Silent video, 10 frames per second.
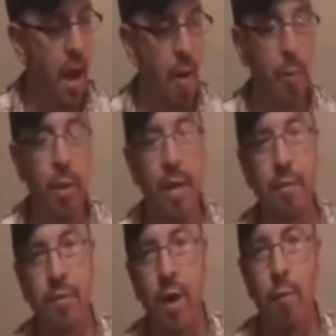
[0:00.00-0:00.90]
I really have
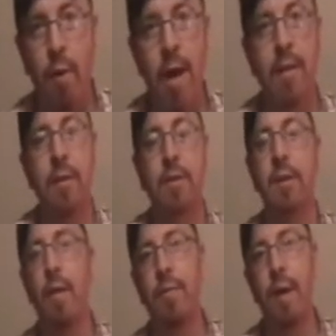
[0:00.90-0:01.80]
to start writing this
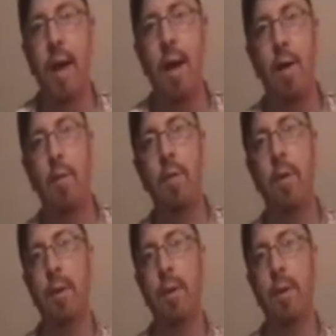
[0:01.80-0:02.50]
stuff down